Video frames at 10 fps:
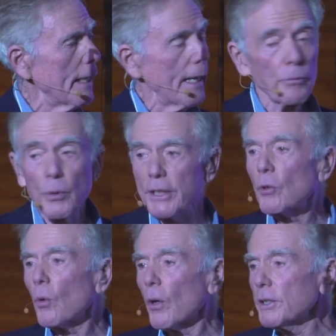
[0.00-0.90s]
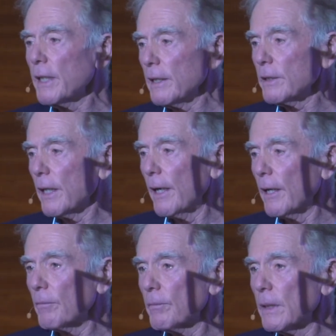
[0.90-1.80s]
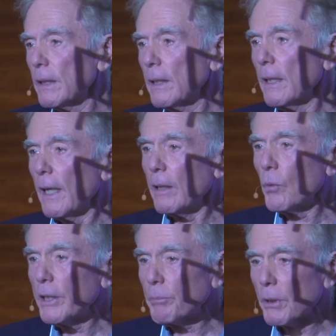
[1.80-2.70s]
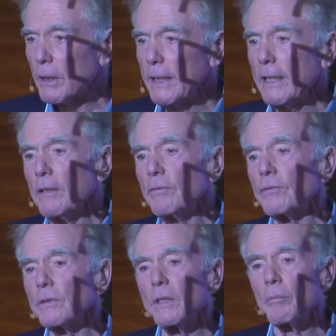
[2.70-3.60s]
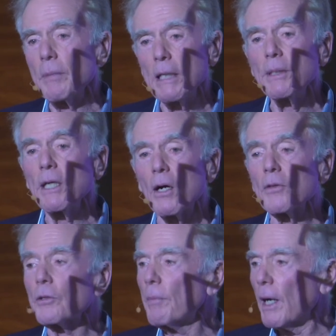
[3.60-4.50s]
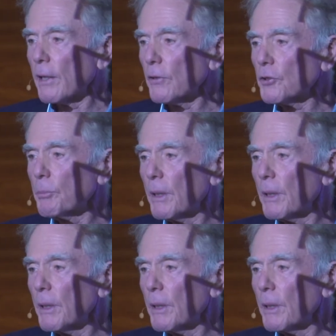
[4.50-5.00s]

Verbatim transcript: and we coordinate care. And we believe there may be other models,